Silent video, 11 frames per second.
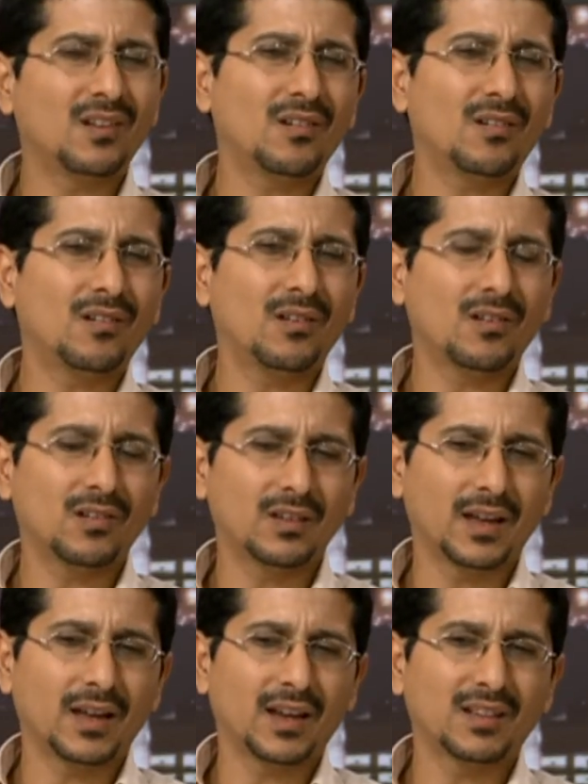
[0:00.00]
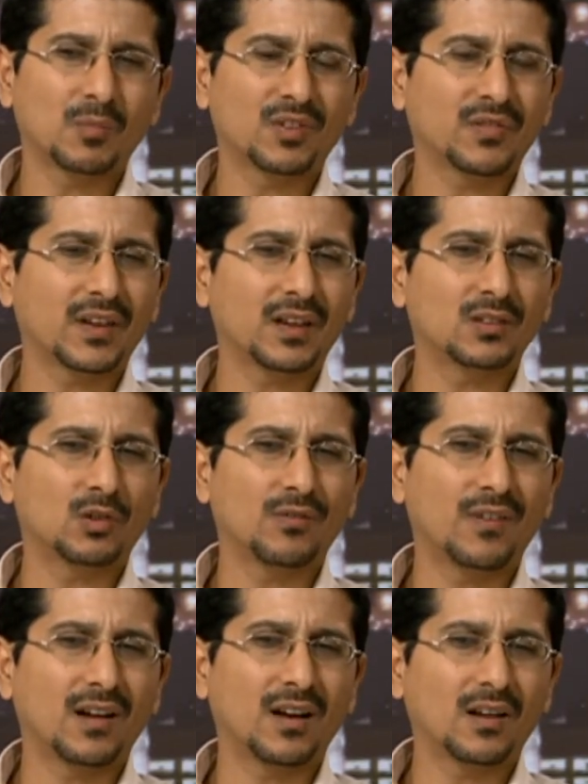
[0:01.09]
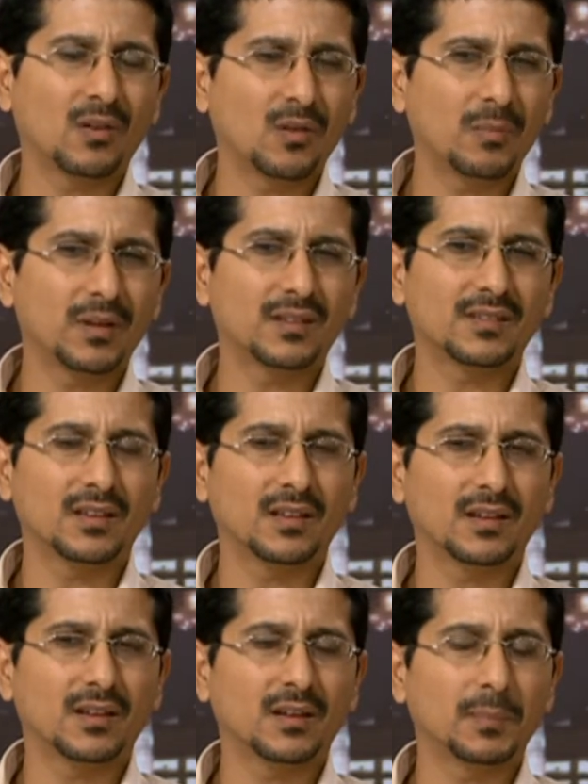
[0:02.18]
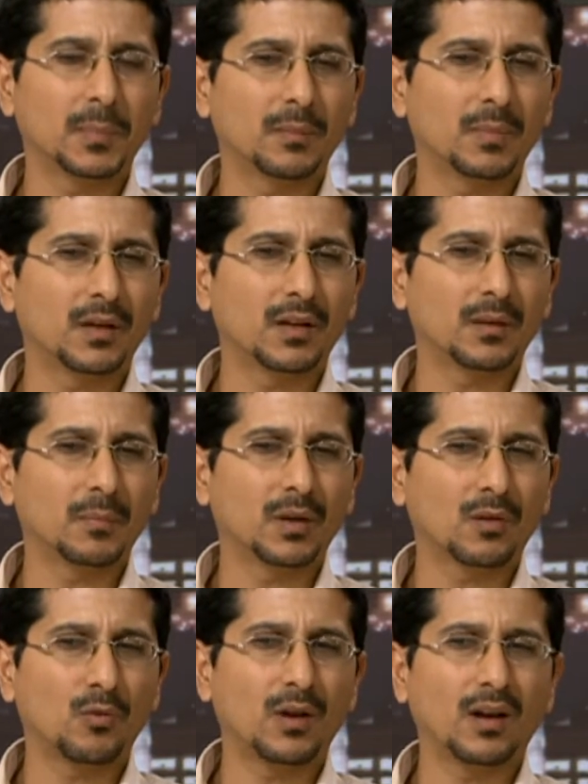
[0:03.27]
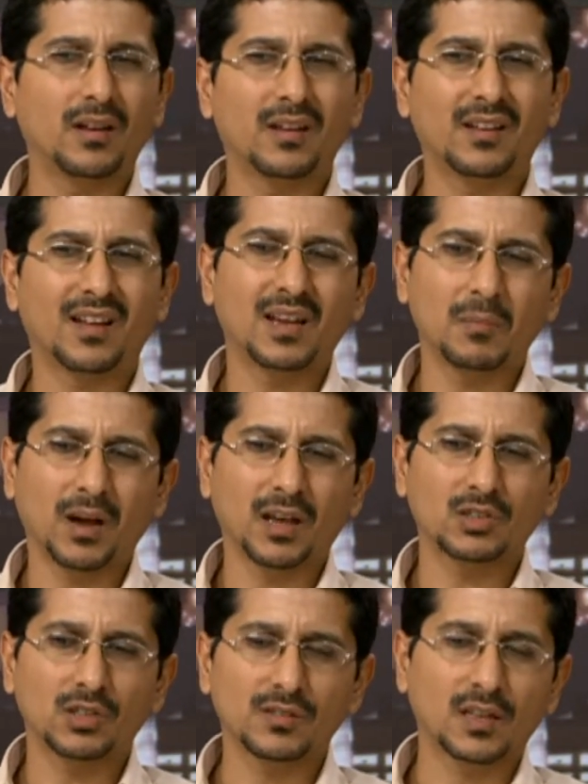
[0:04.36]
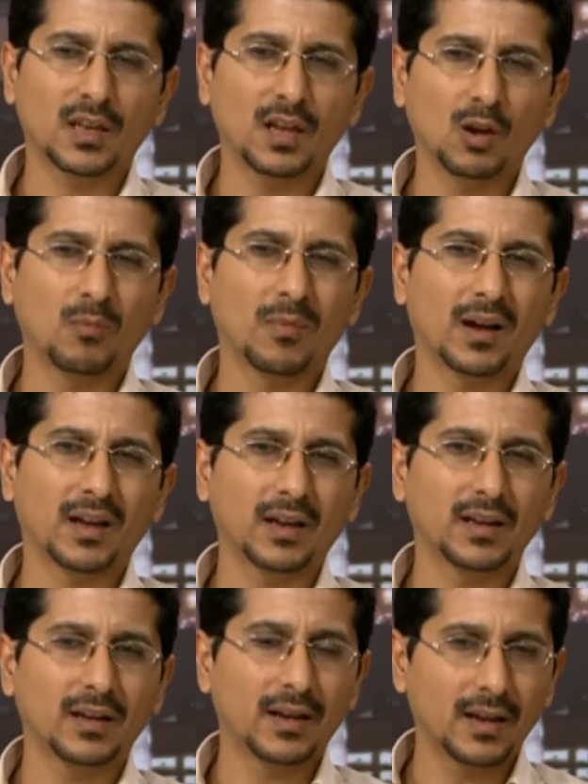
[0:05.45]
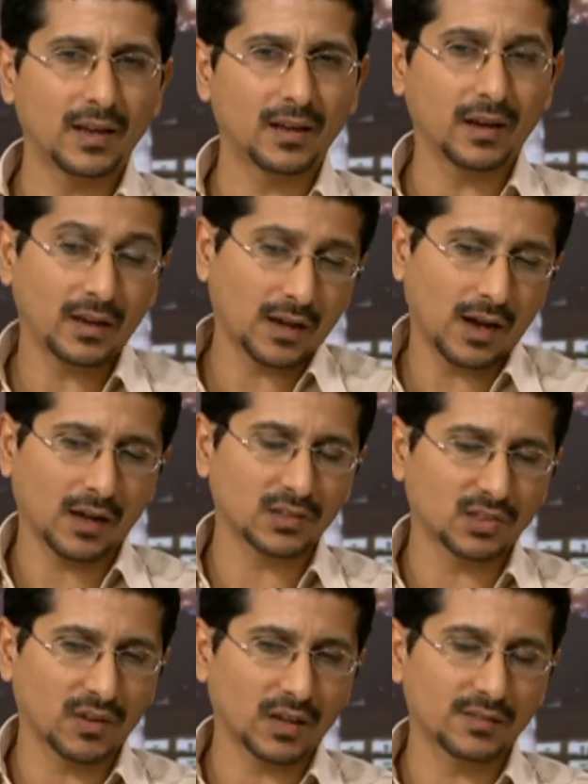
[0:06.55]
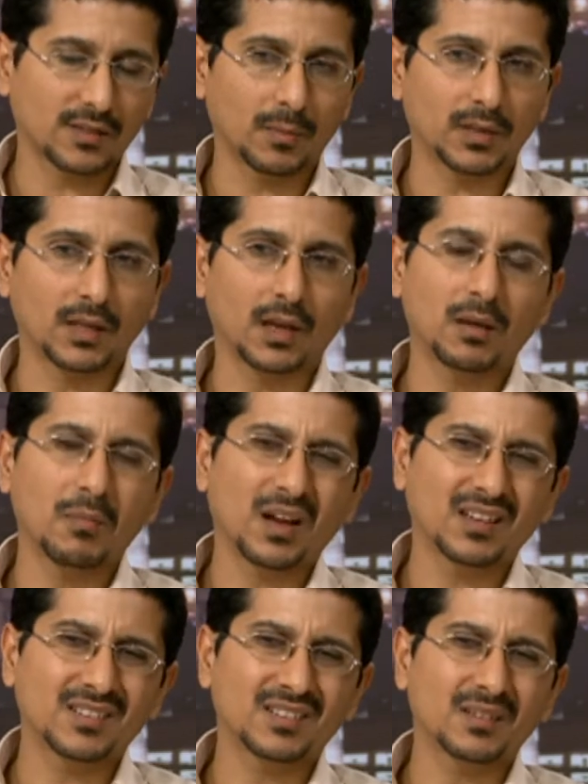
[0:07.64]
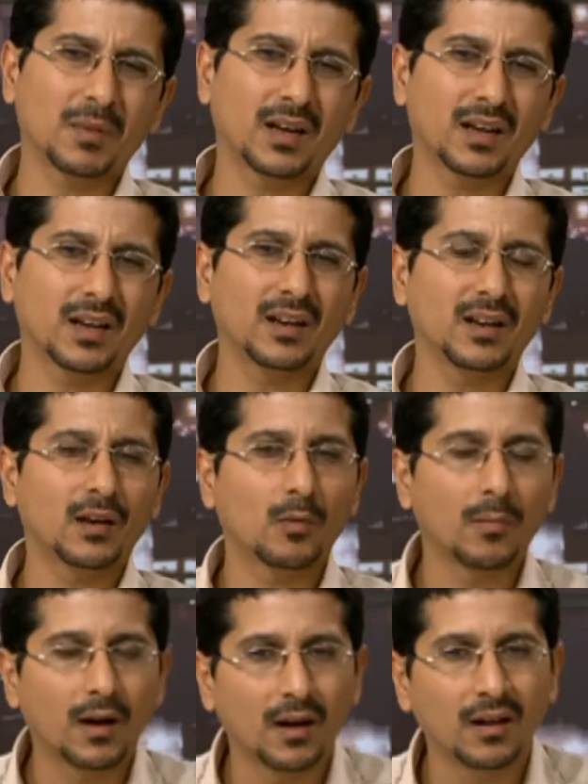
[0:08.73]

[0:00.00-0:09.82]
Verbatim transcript: And it's like sensations, feelings that it's not a good atmosphere. It's all in a spirit that it's like it's projecting to me